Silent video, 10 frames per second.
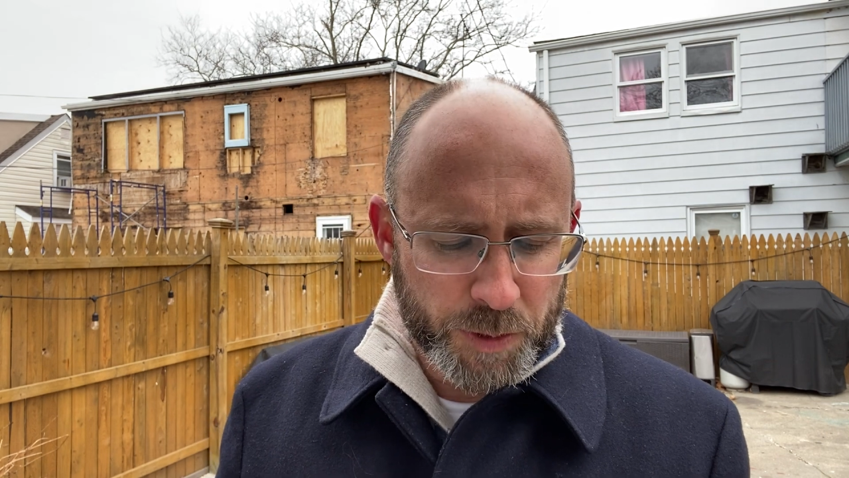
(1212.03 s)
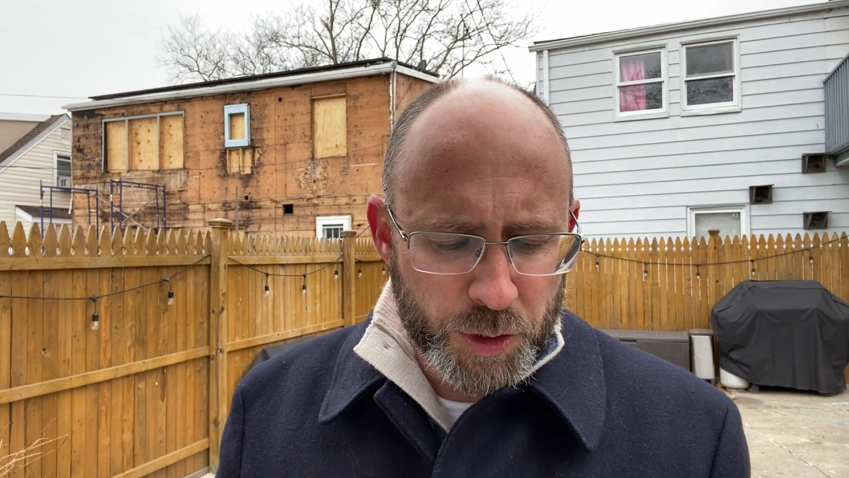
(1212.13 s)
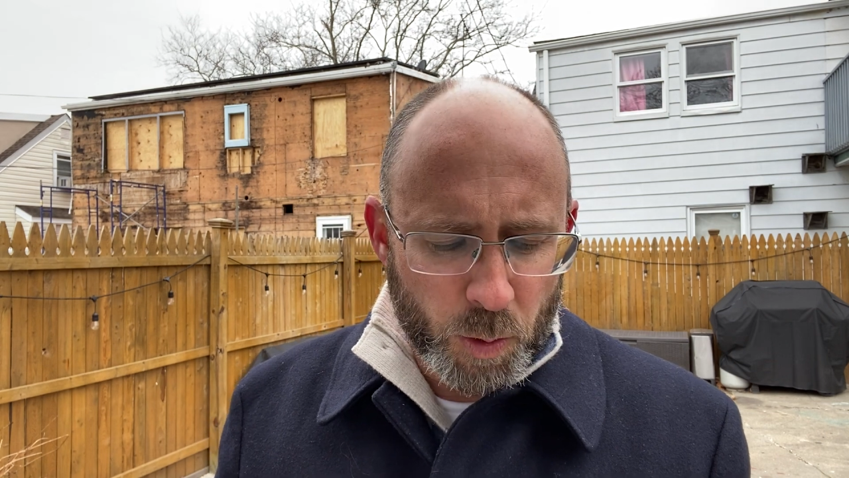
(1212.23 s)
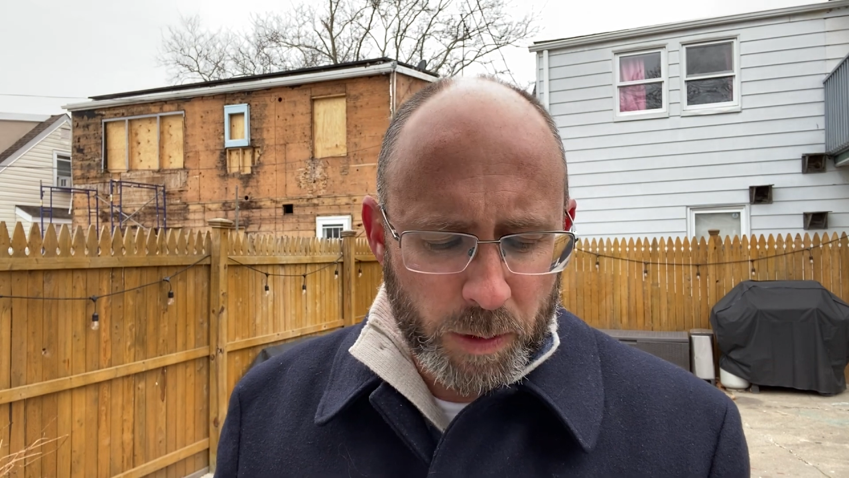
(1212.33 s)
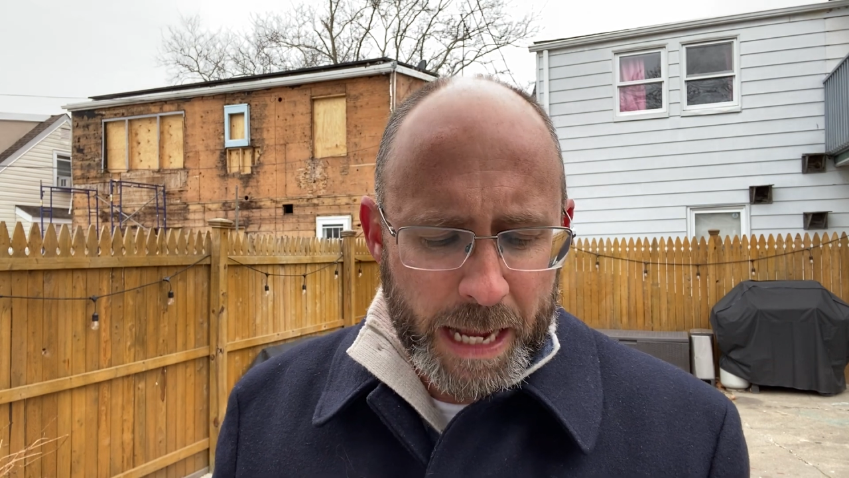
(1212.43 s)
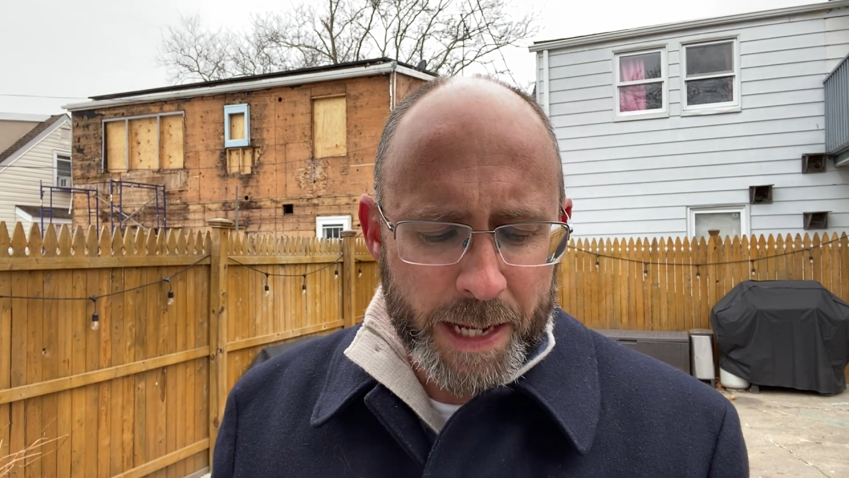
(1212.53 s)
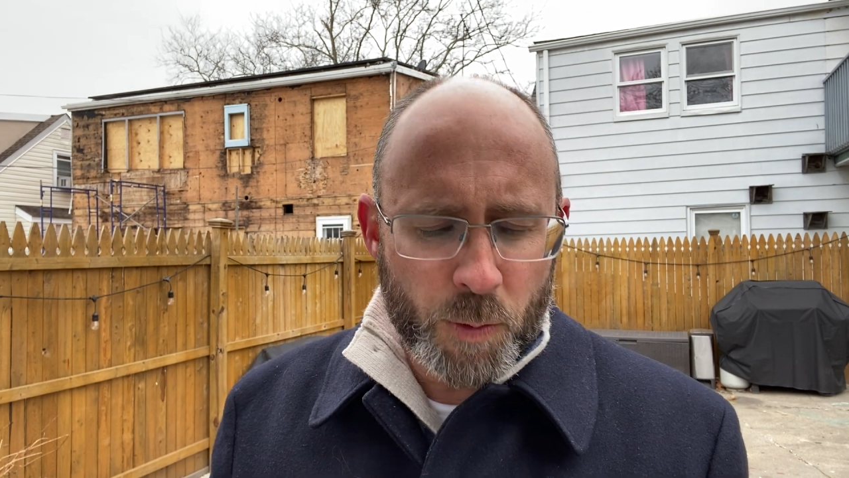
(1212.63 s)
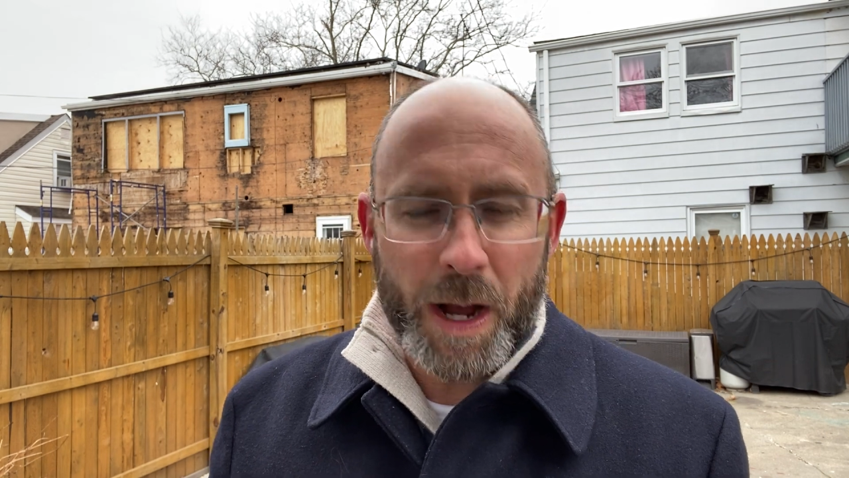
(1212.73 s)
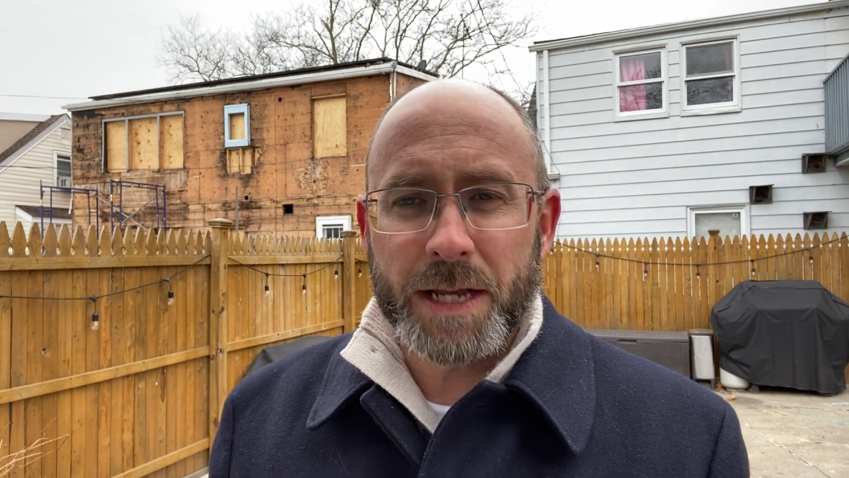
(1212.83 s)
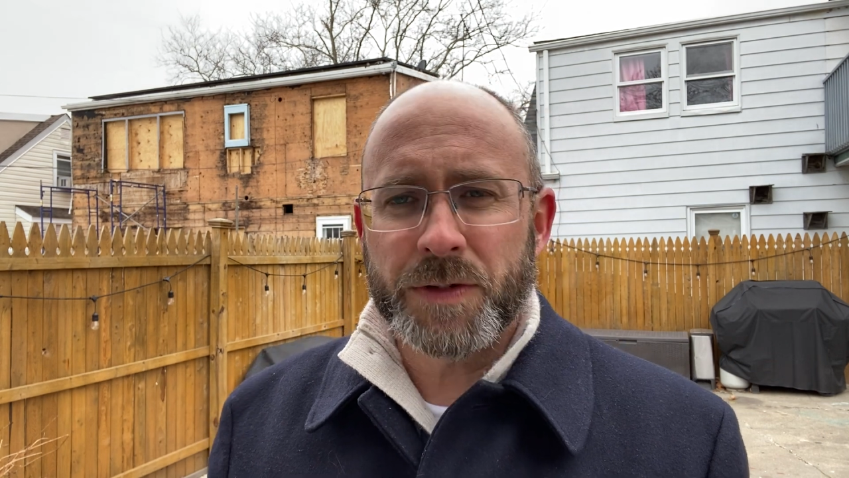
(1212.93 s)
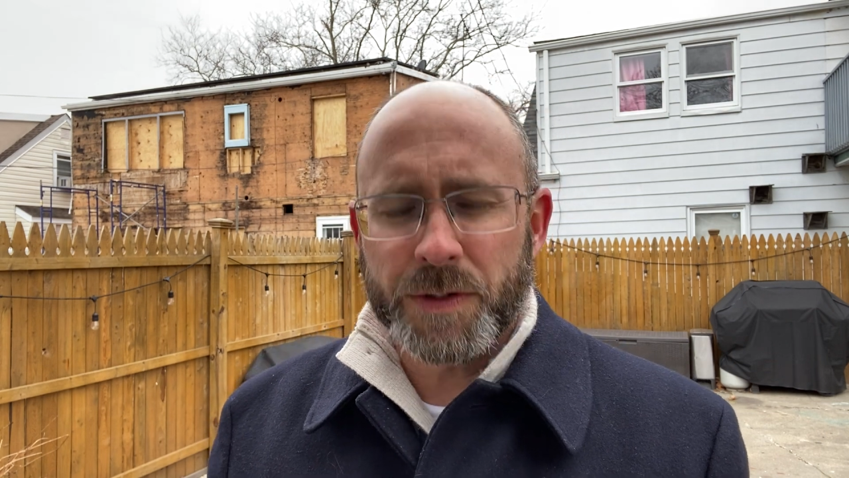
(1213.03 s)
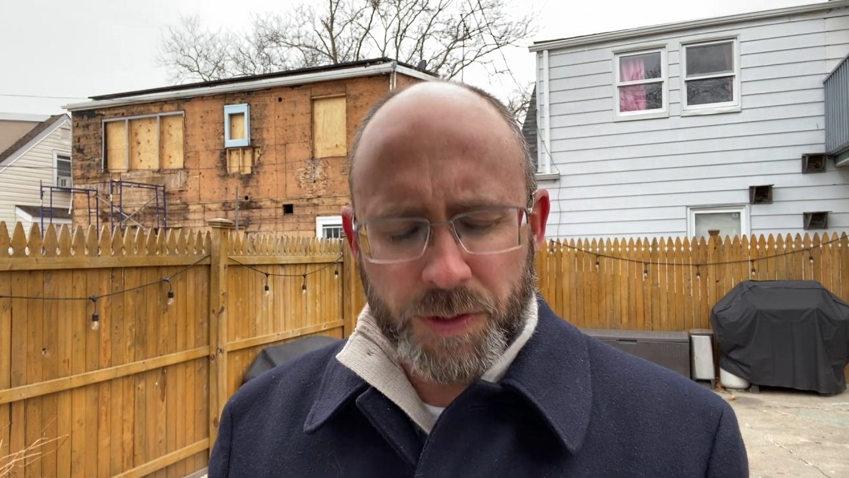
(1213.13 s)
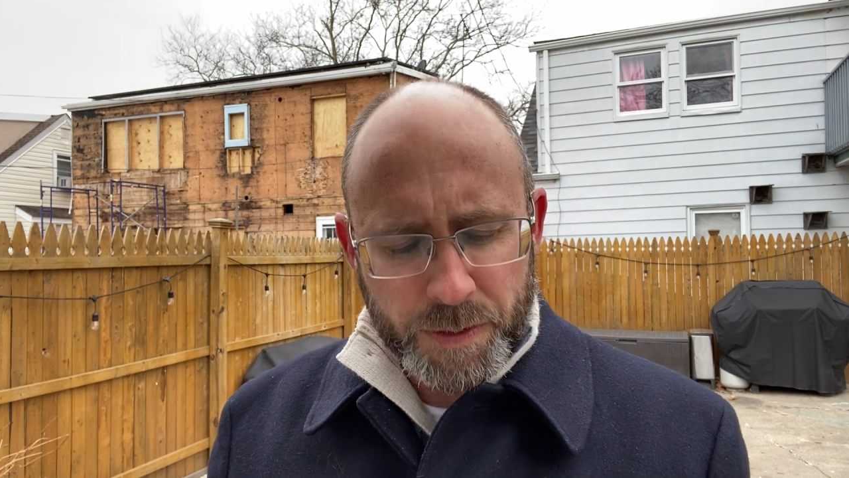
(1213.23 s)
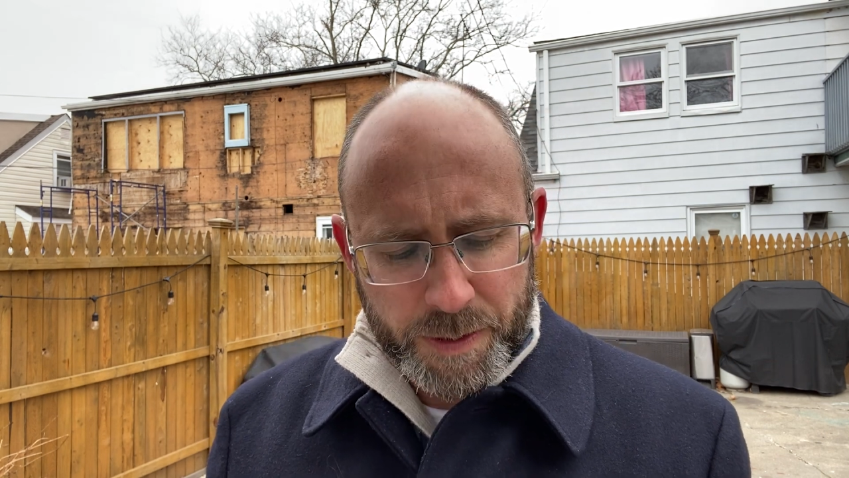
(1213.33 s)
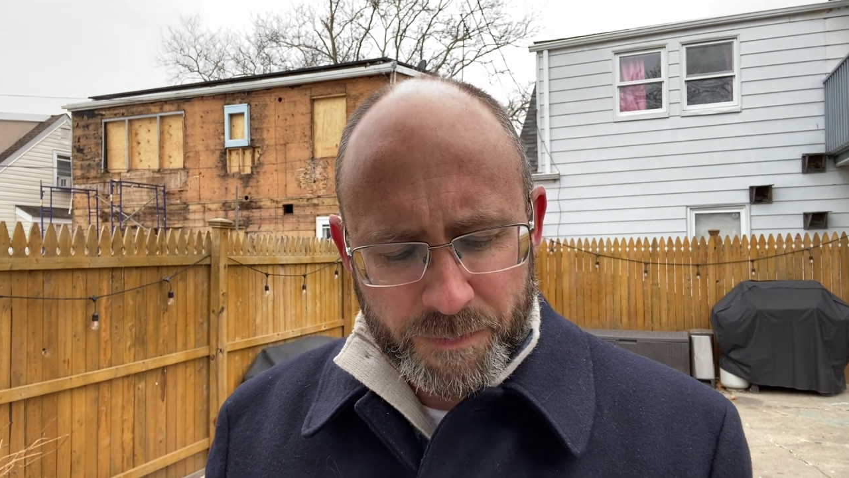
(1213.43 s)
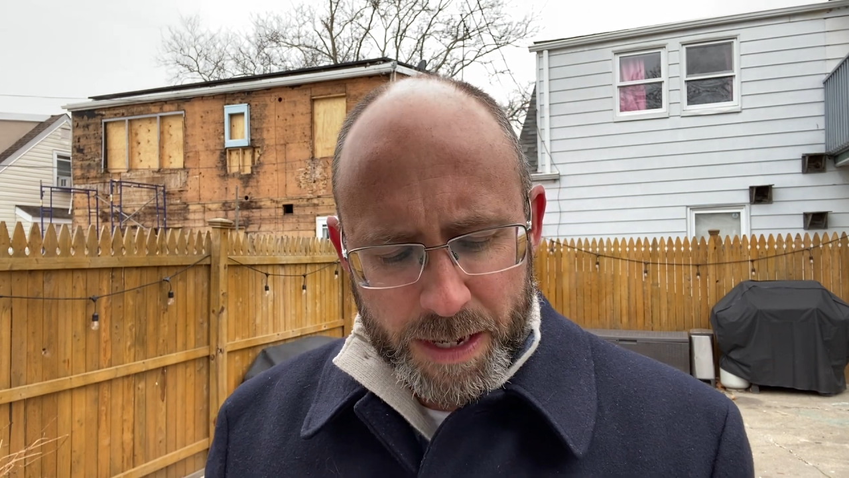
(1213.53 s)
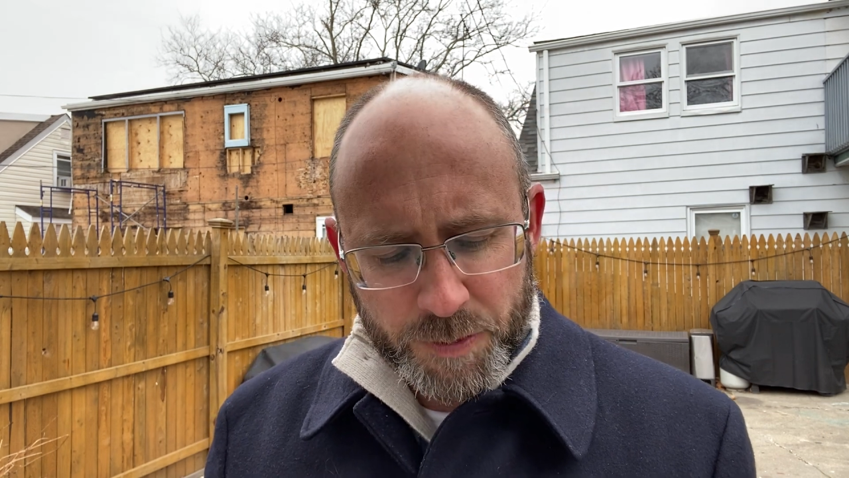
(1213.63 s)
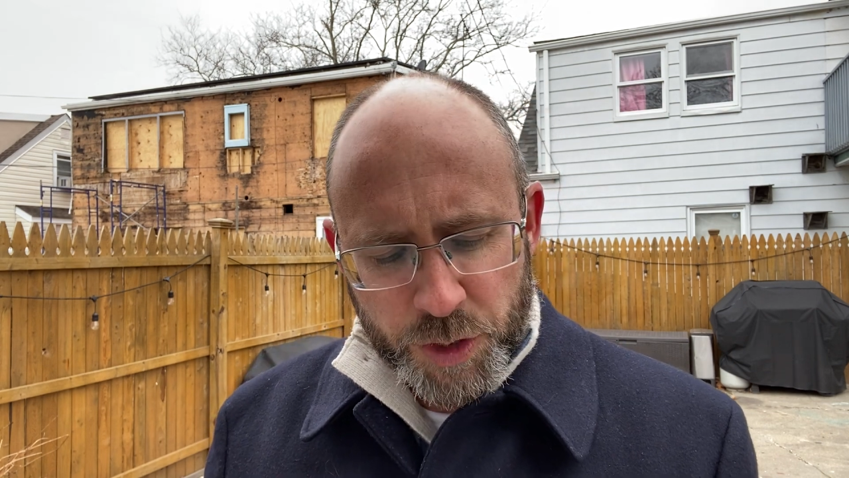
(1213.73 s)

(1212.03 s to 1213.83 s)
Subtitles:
So likewise, verse 35,